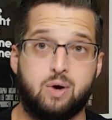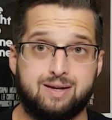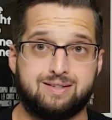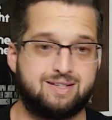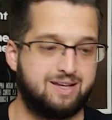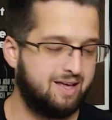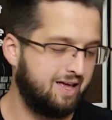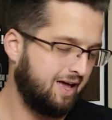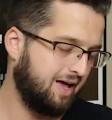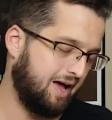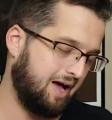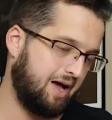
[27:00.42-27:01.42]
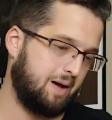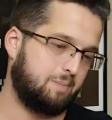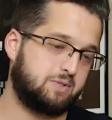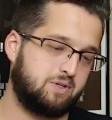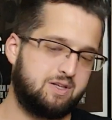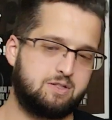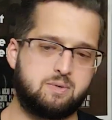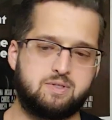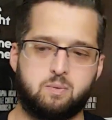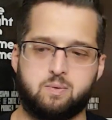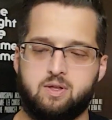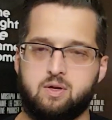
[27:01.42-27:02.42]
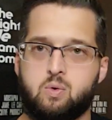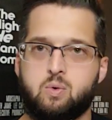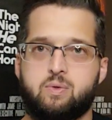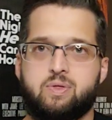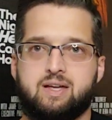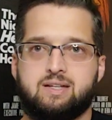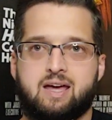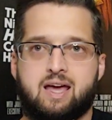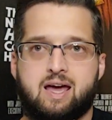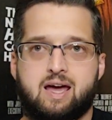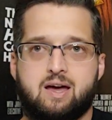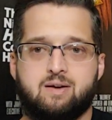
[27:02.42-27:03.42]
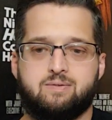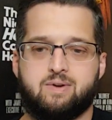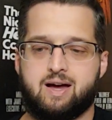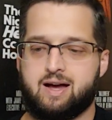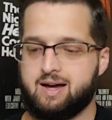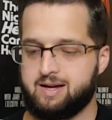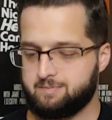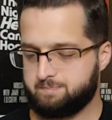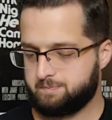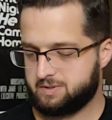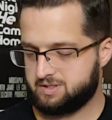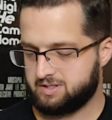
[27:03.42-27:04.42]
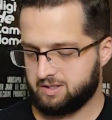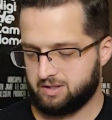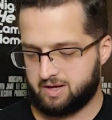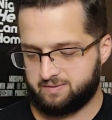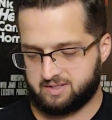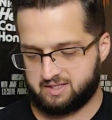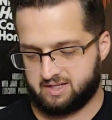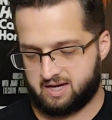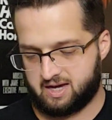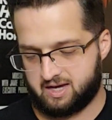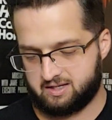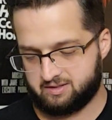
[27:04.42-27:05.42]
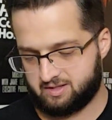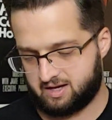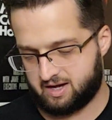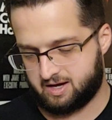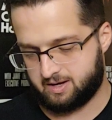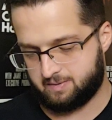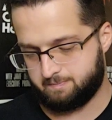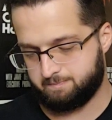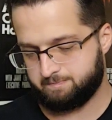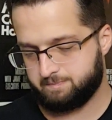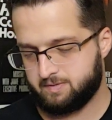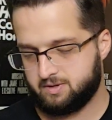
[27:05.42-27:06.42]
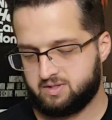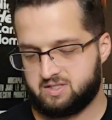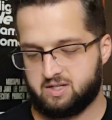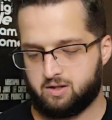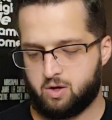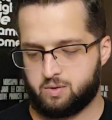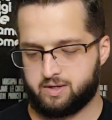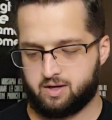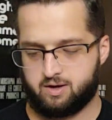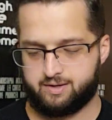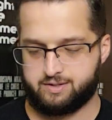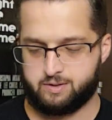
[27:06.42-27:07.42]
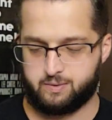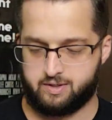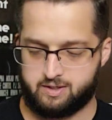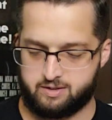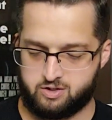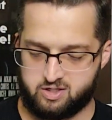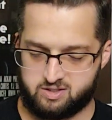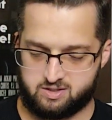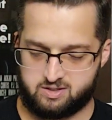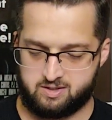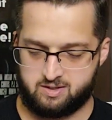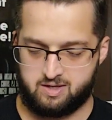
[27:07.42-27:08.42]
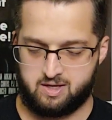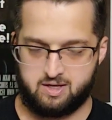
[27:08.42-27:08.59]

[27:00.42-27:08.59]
print. So this was a really cool thing to have. I still love it today. Still holding on to it. Just